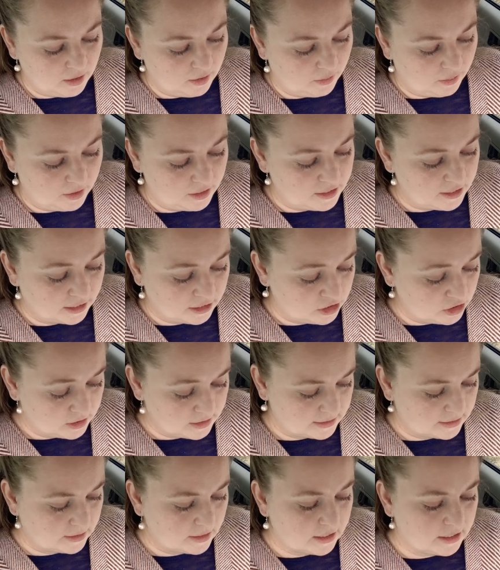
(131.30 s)
the
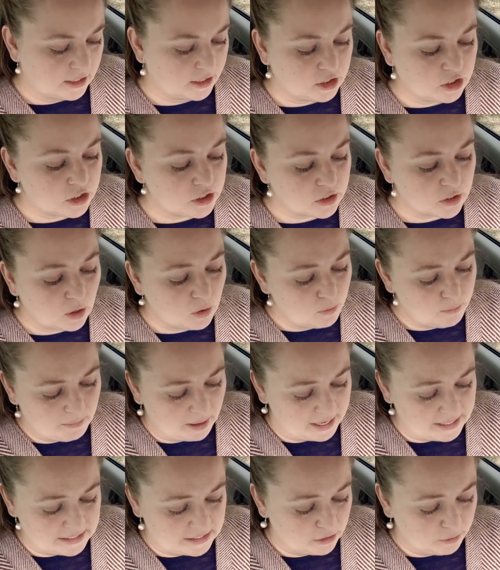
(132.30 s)
Duchess, oh
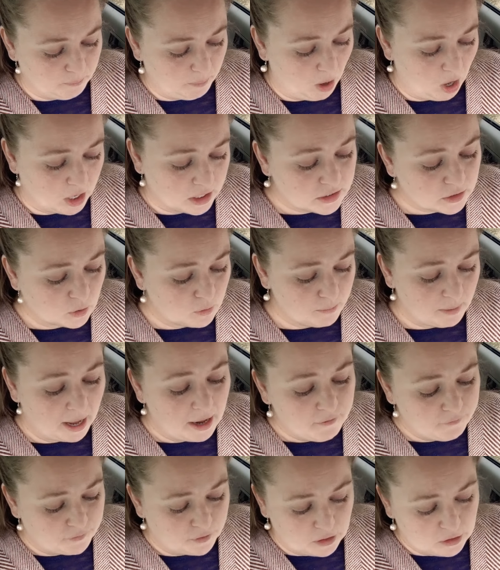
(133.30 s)
my dear paws, oh
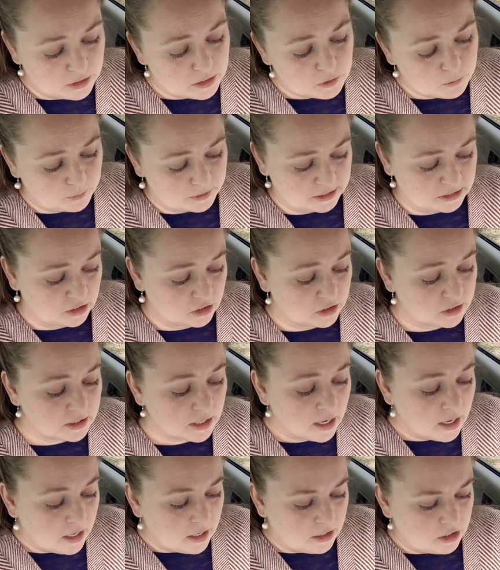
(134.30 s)
my fur and whiskers,
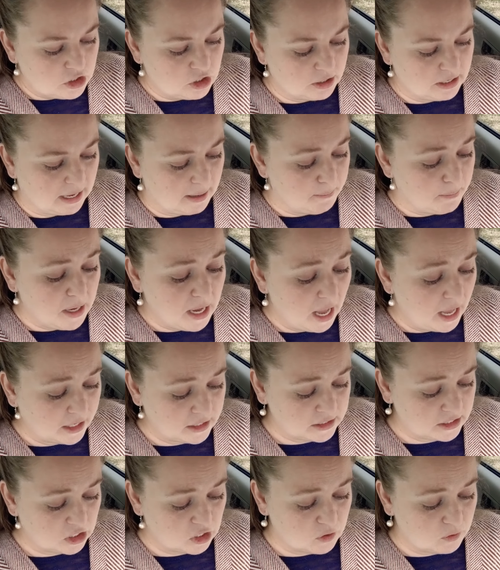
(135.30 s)
she'll get me
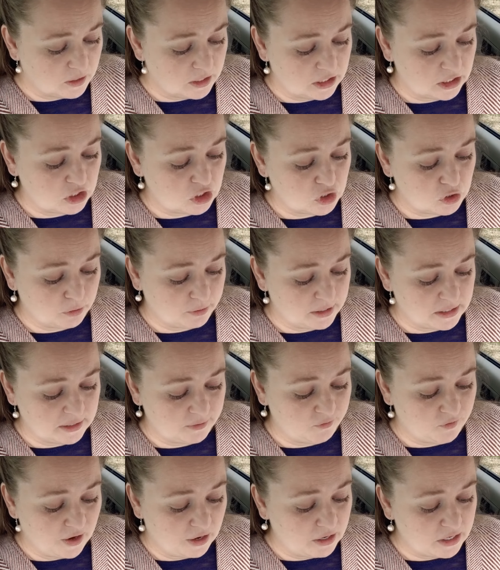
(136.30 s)
executed as sure as
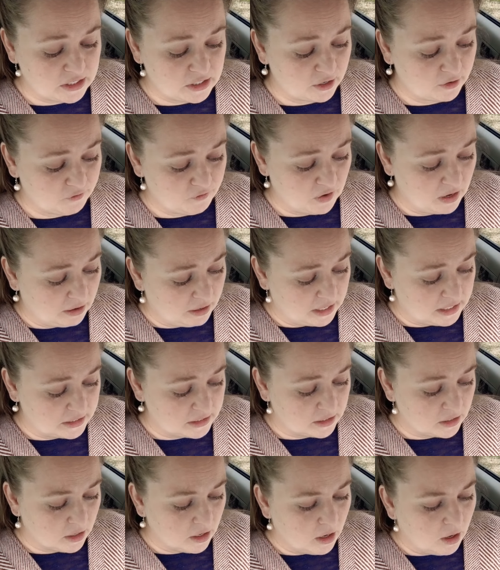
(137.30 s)
ferrets are
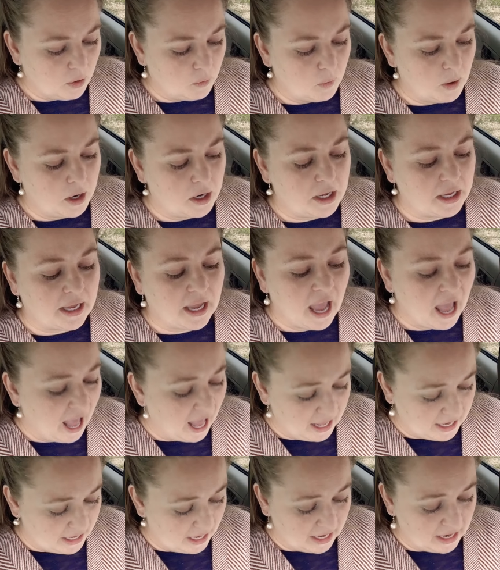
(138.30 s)
ferrets. Where
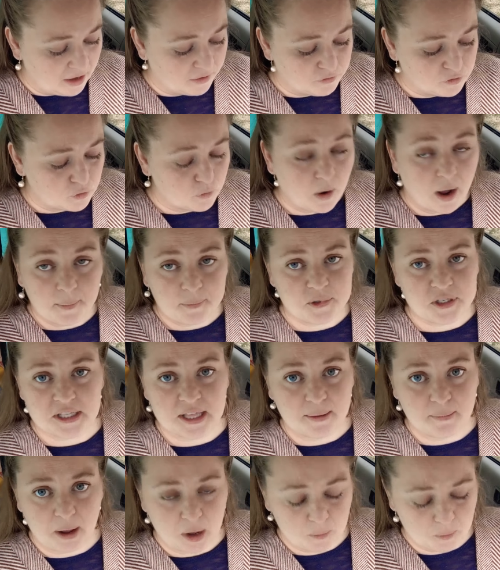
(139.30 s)
can I have dropped
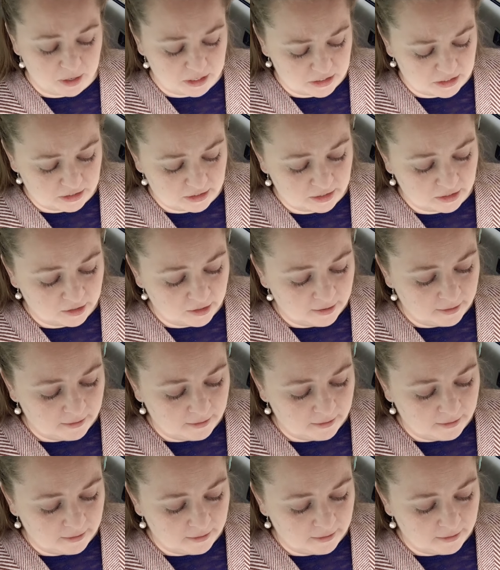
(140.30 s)
them, I wonder?"